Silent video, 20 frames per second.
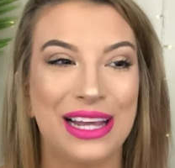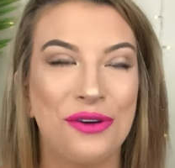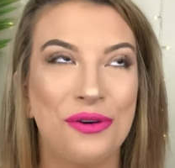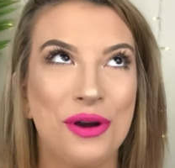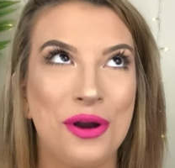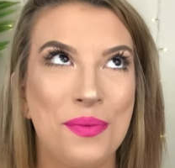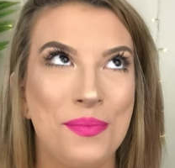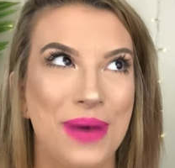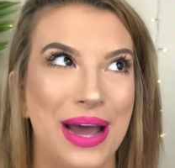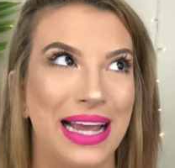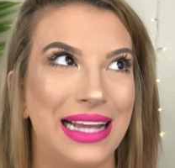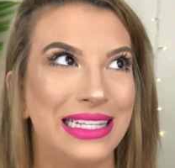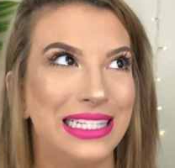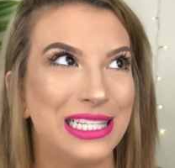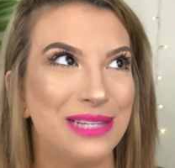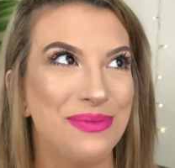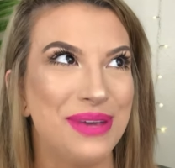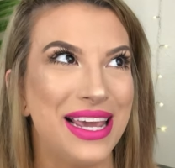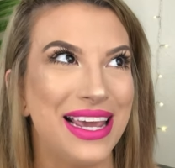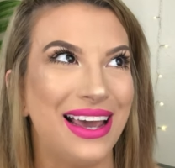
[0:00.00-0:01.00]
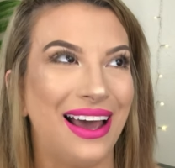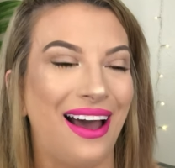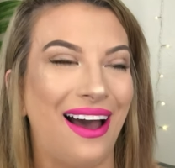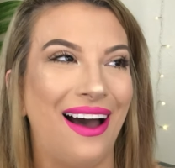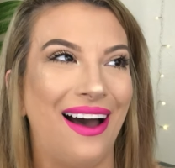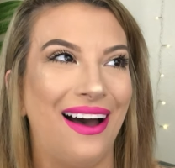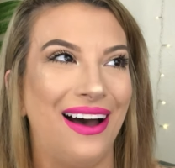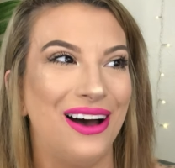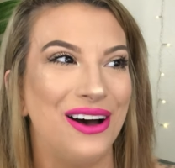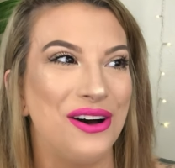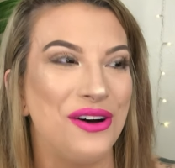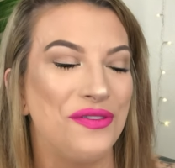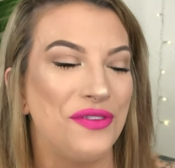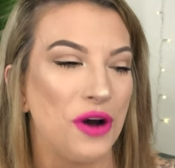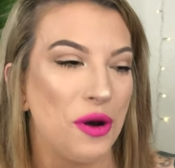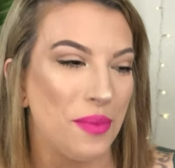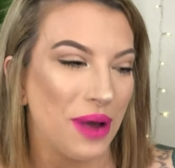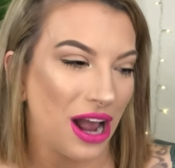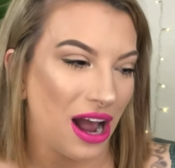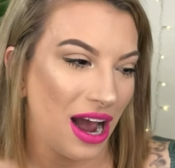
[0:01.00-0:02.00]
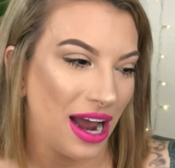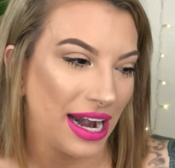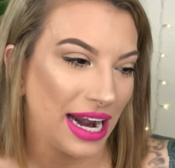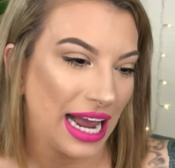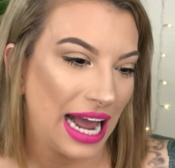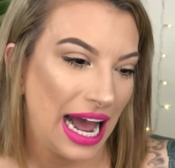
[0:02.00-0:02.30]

It reminds me of, oh my God,